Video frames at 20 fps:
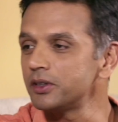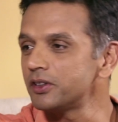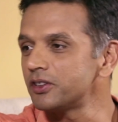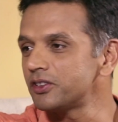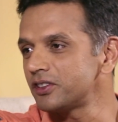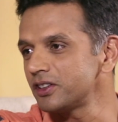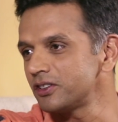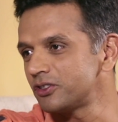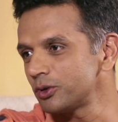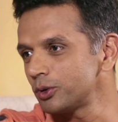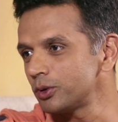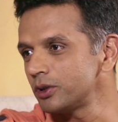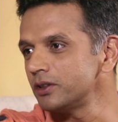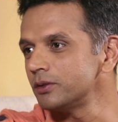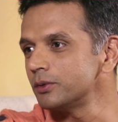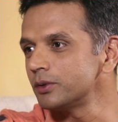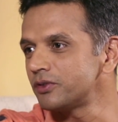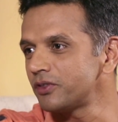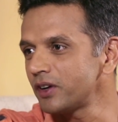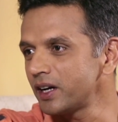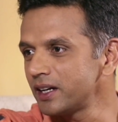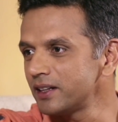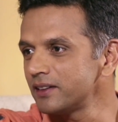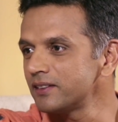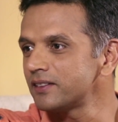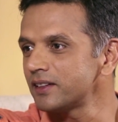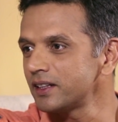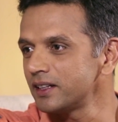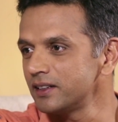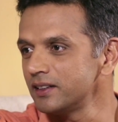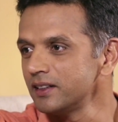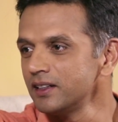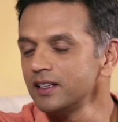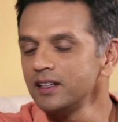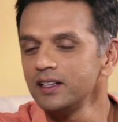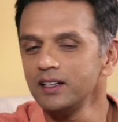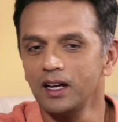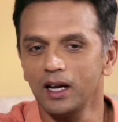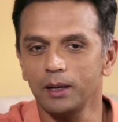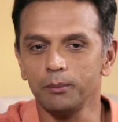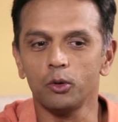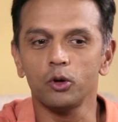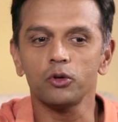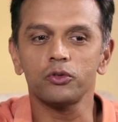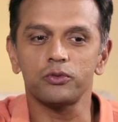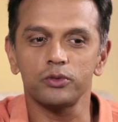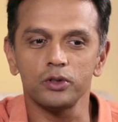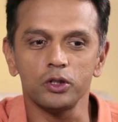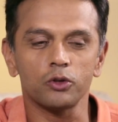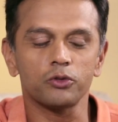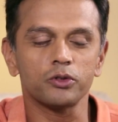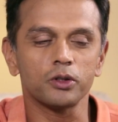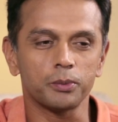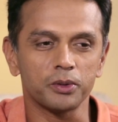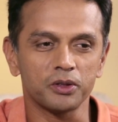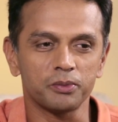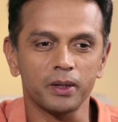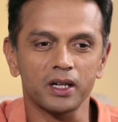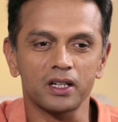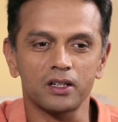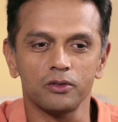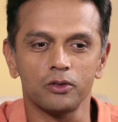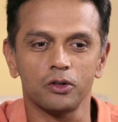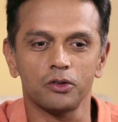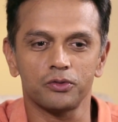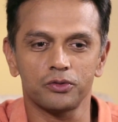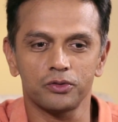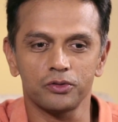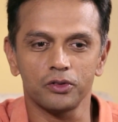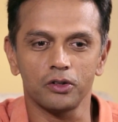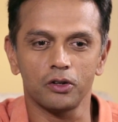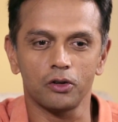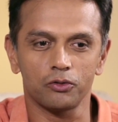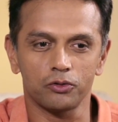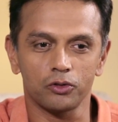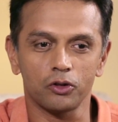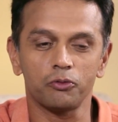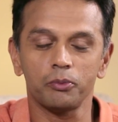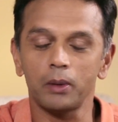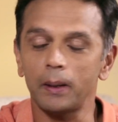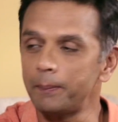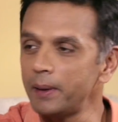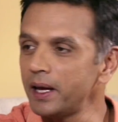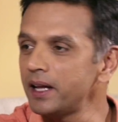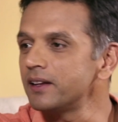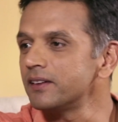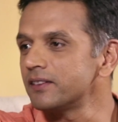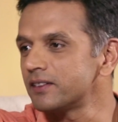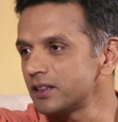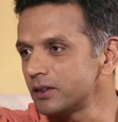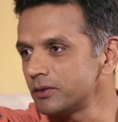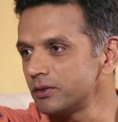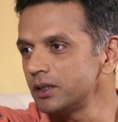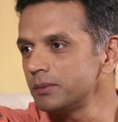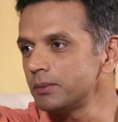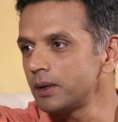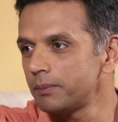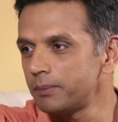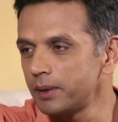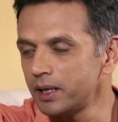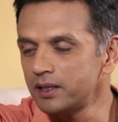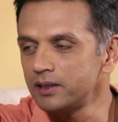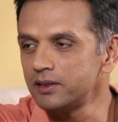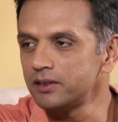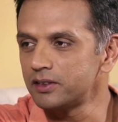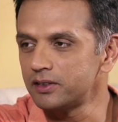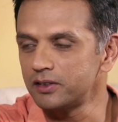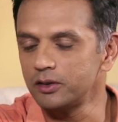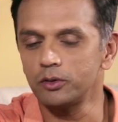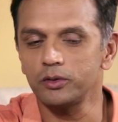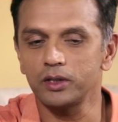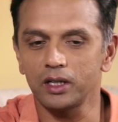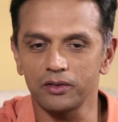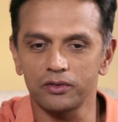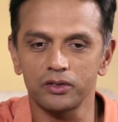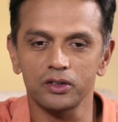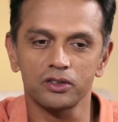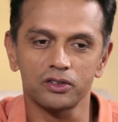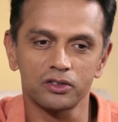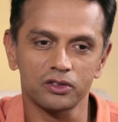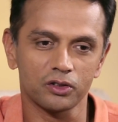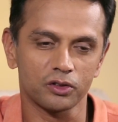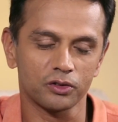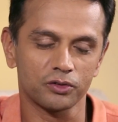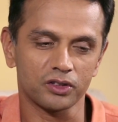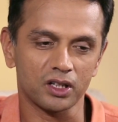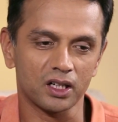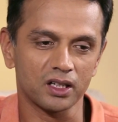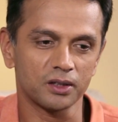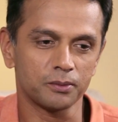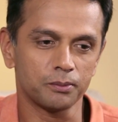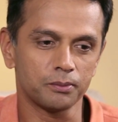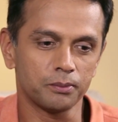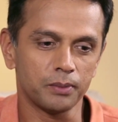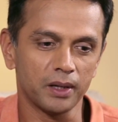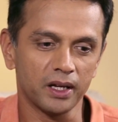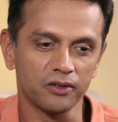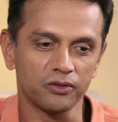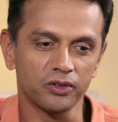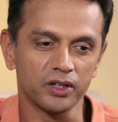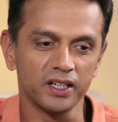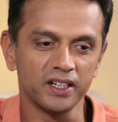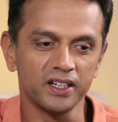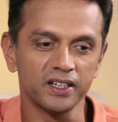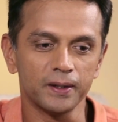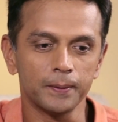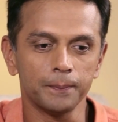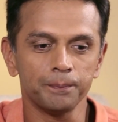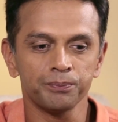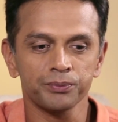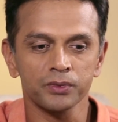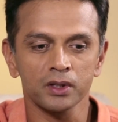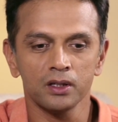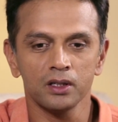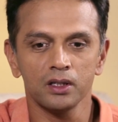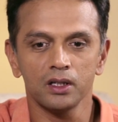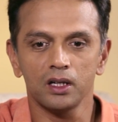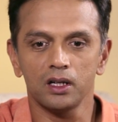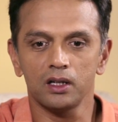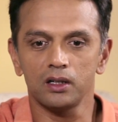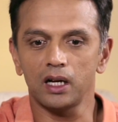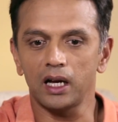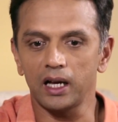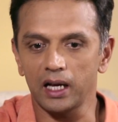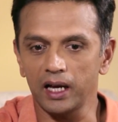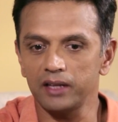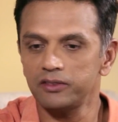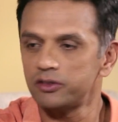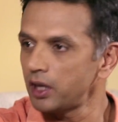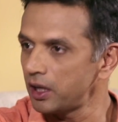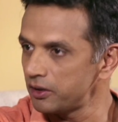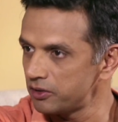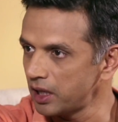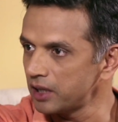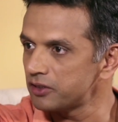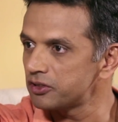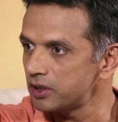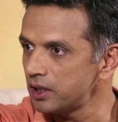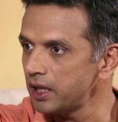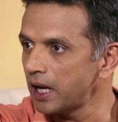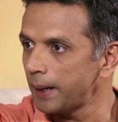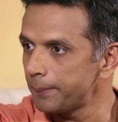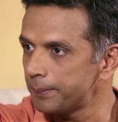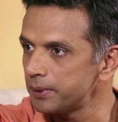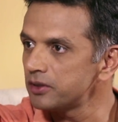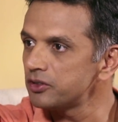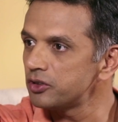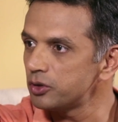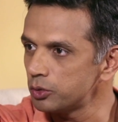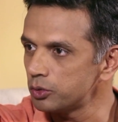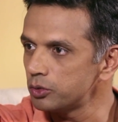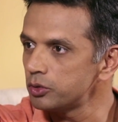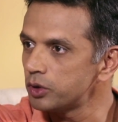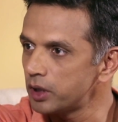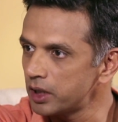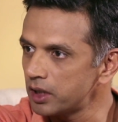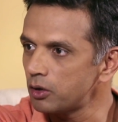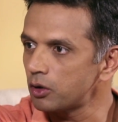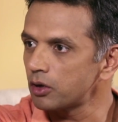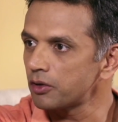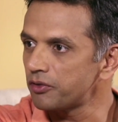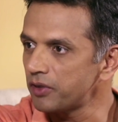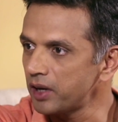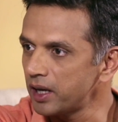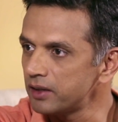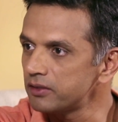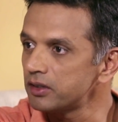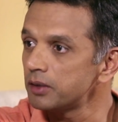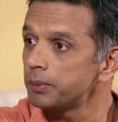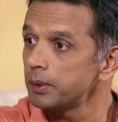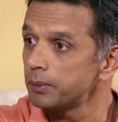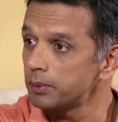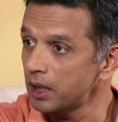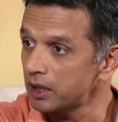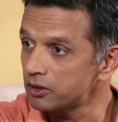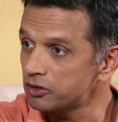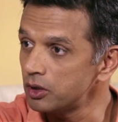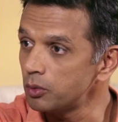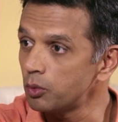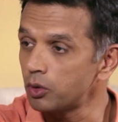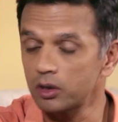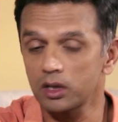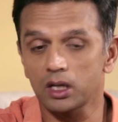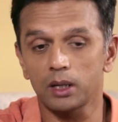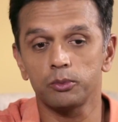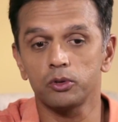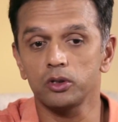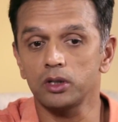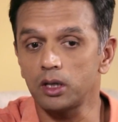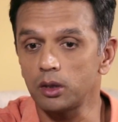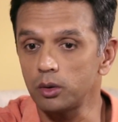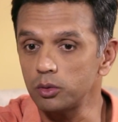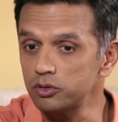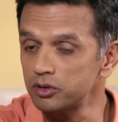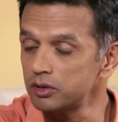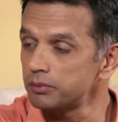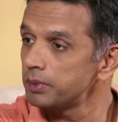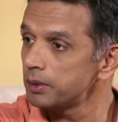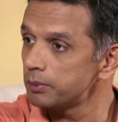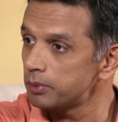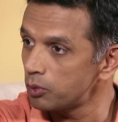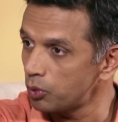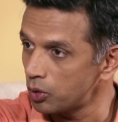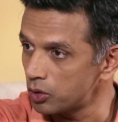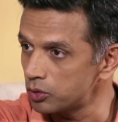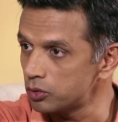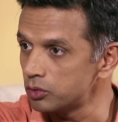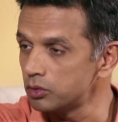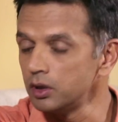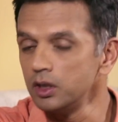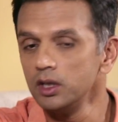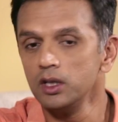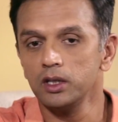interesting stories with fans, and more, from the perspective of my parents, and the way my parents, when I first sort of started playing for India, as naturally happens, you get a lot of fans, and people actually want to come to your house, and people want to,